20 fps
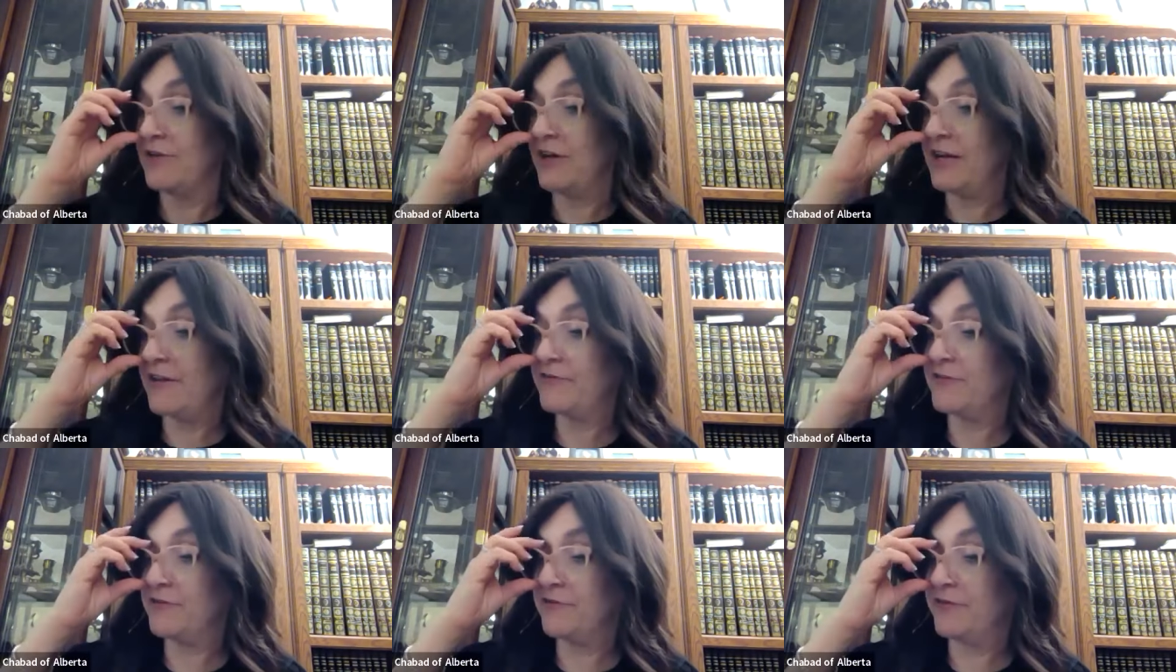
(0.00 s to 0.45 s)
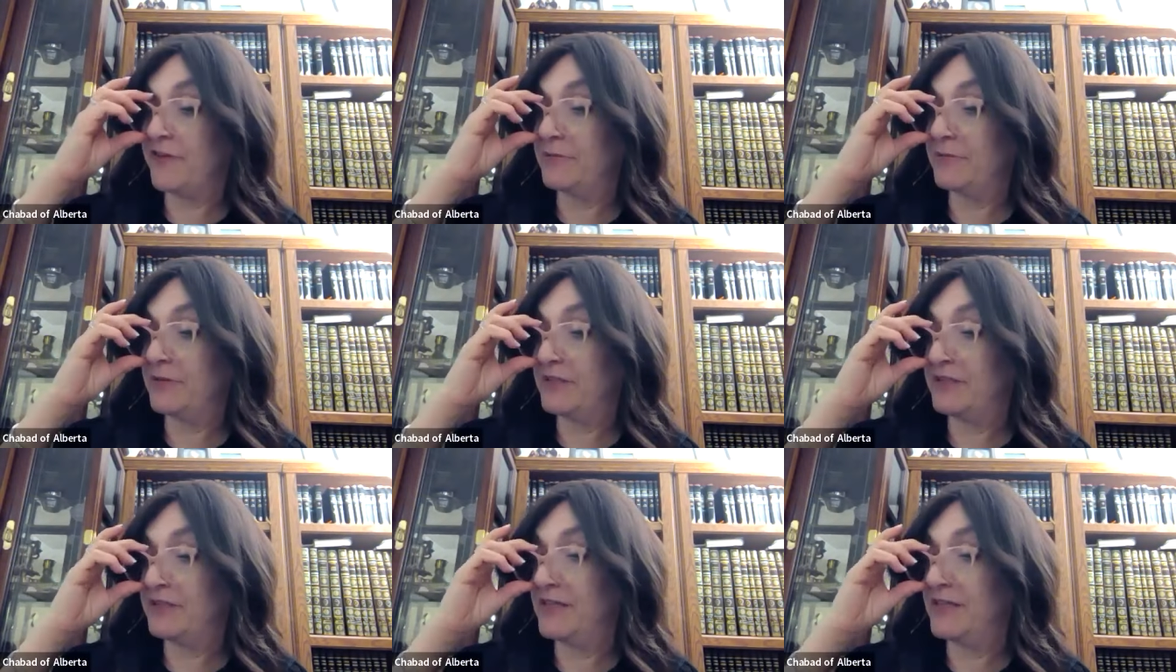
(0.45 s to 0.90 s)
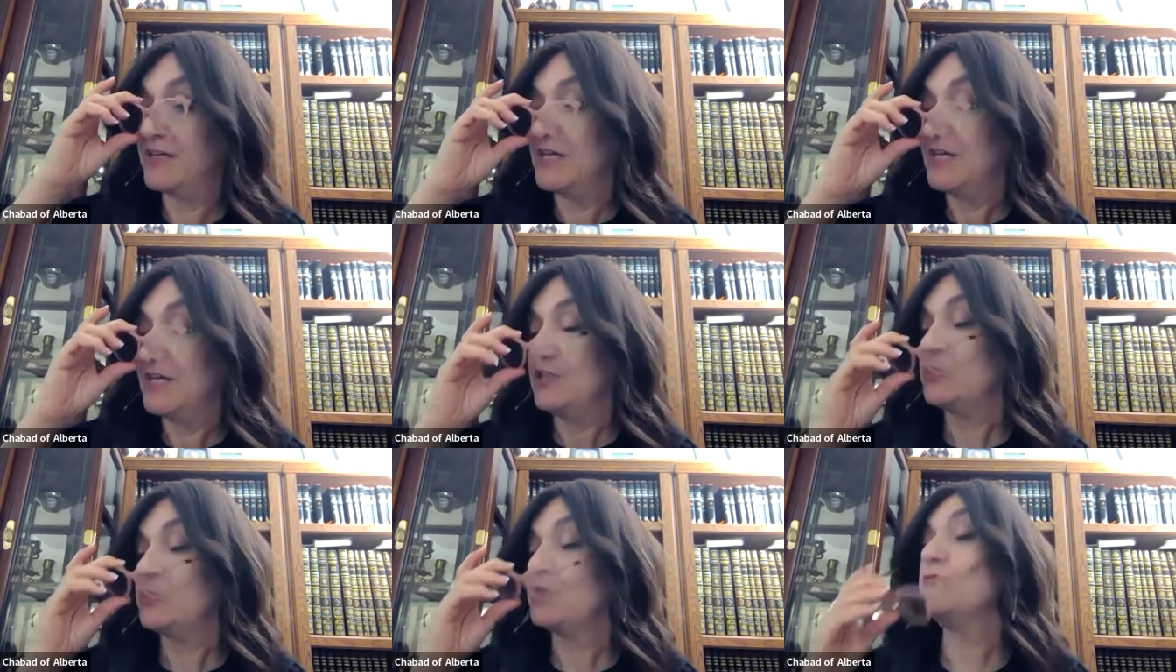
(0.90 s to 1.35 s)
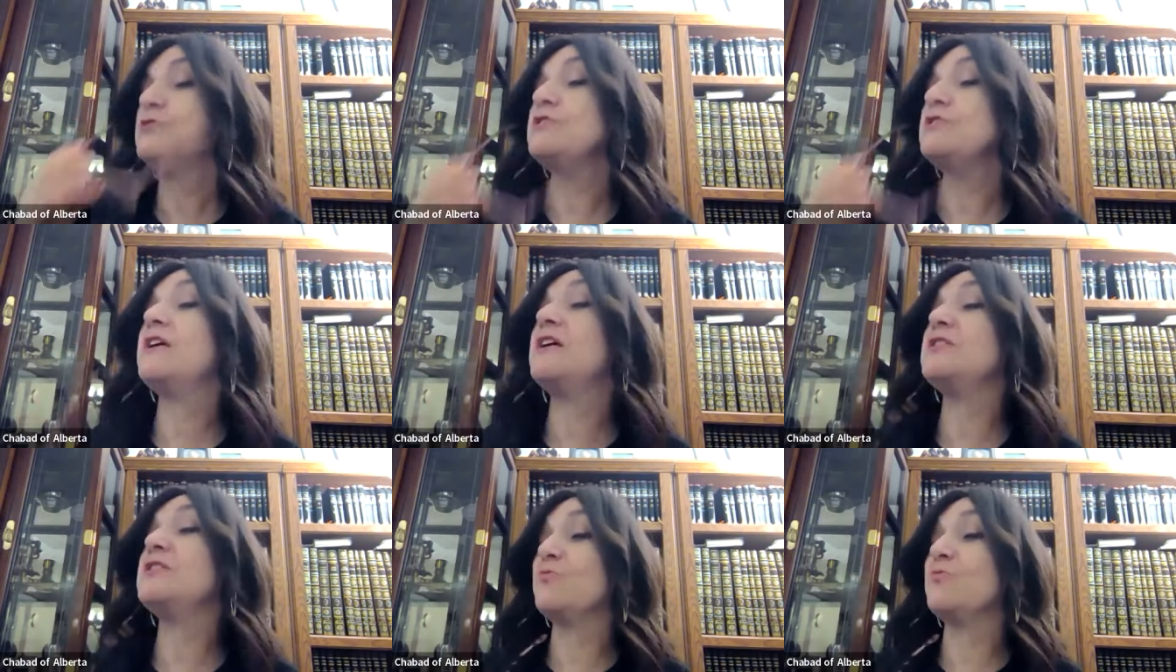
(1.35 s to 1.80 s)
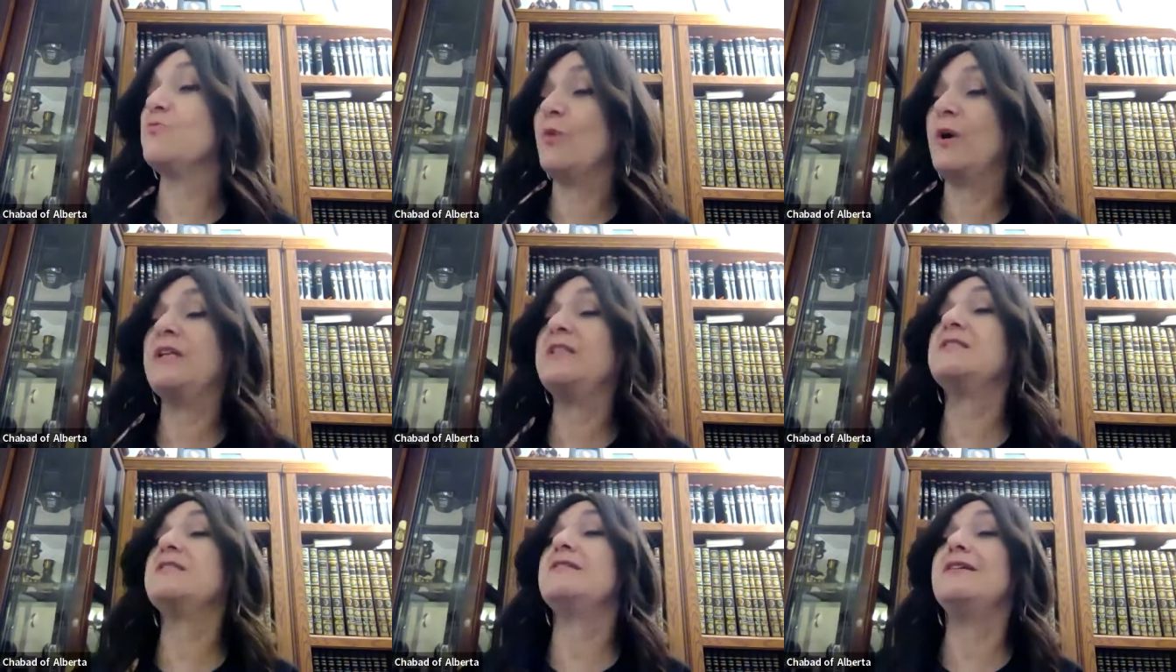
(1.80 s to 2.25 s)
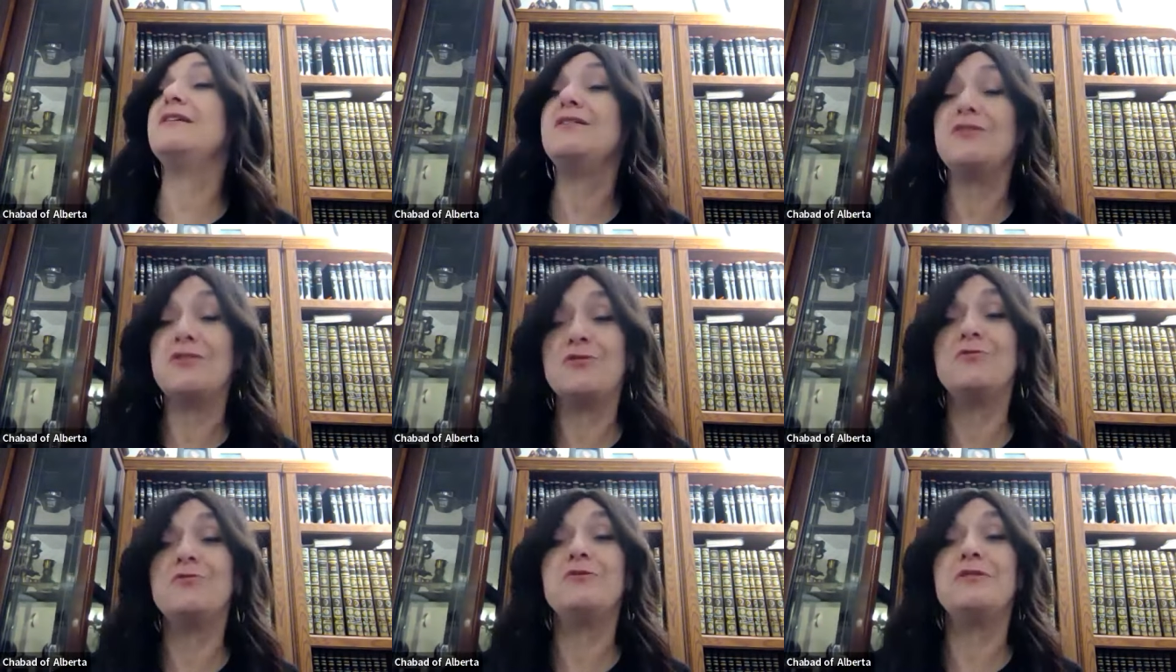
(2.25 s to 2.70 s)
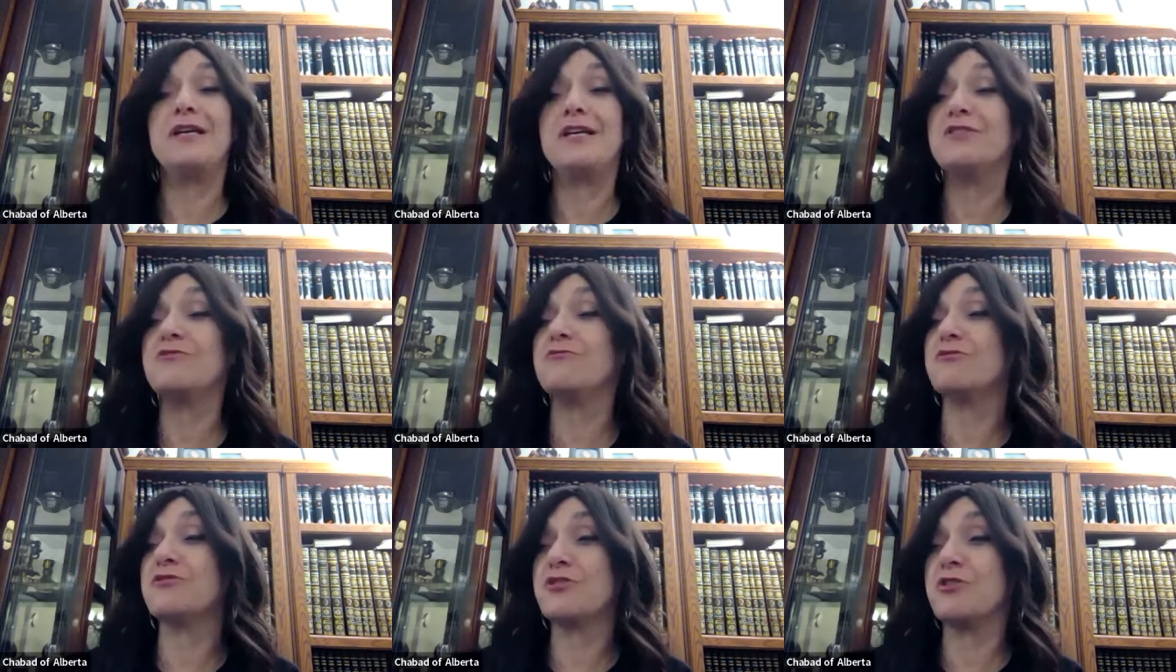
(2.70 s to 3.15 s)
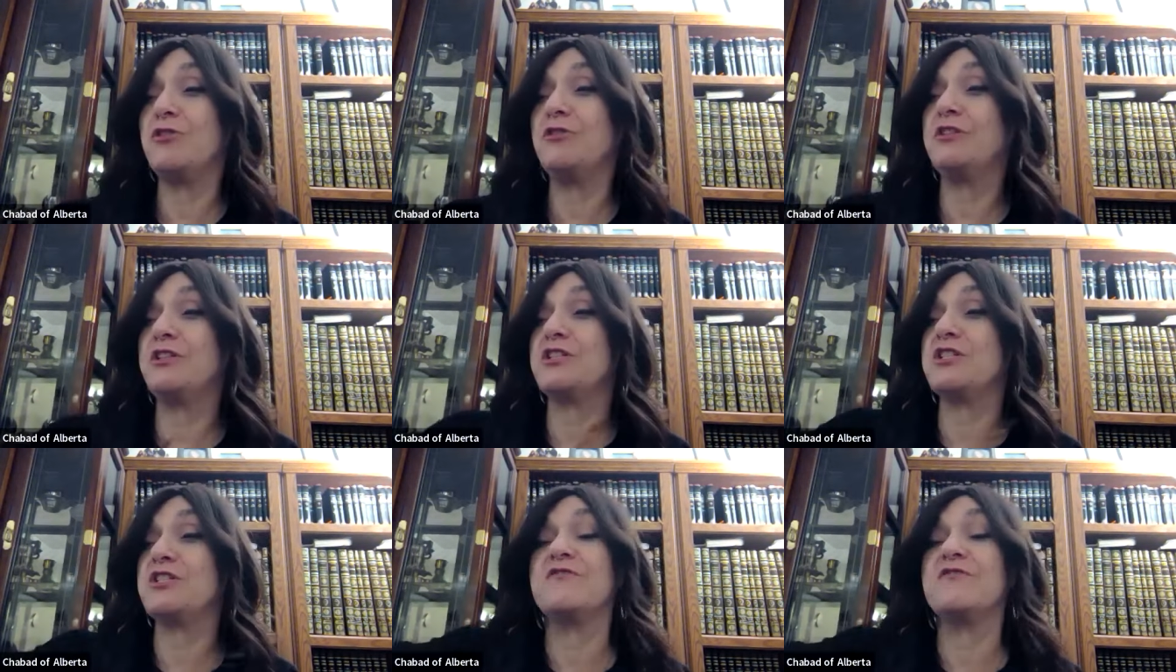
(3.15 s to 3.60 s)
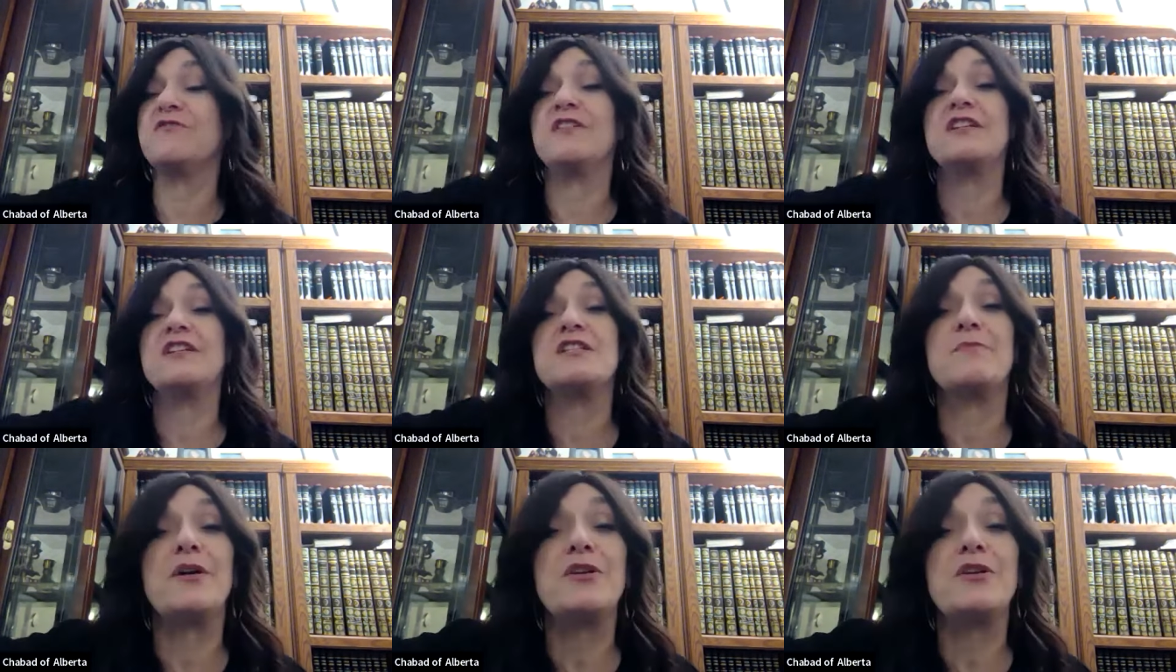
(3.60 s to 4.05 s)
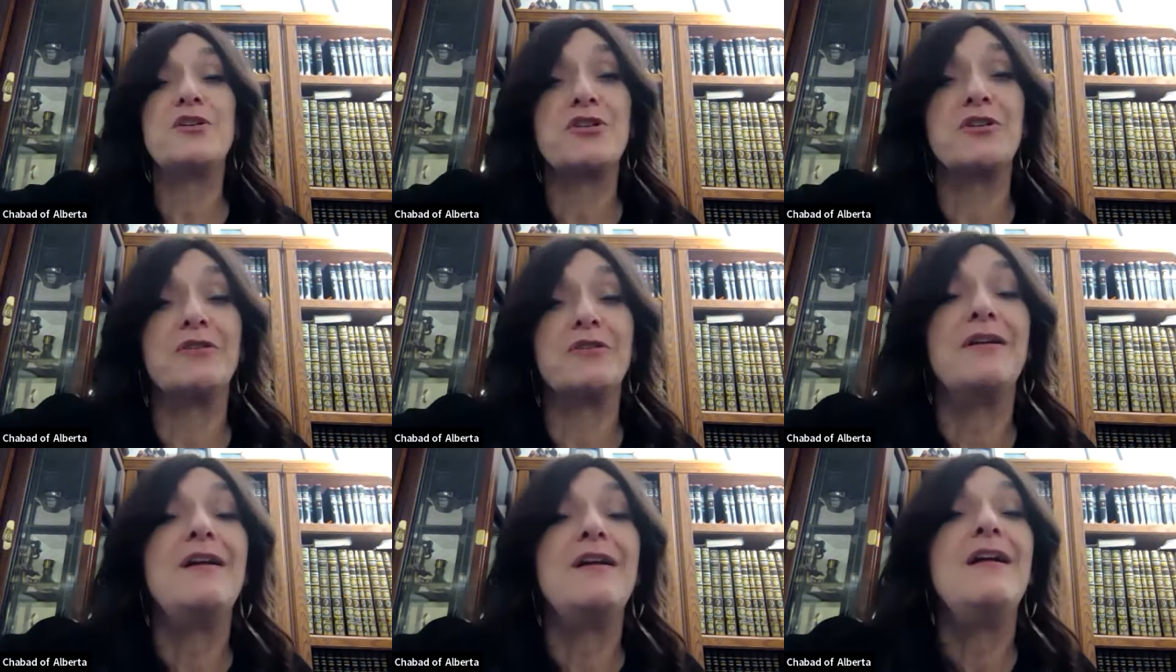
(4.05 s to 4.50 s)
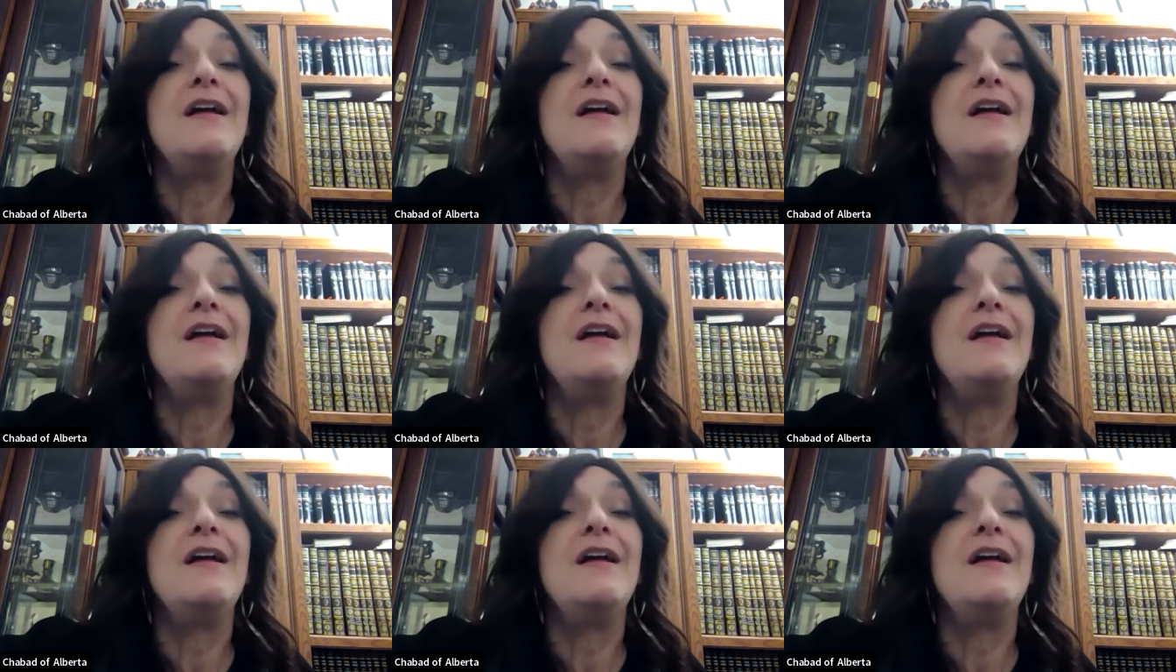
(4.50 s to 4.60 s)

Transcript: right after Family Day. Tuesday and Wednesday, two days Rosh Chodesh is very special.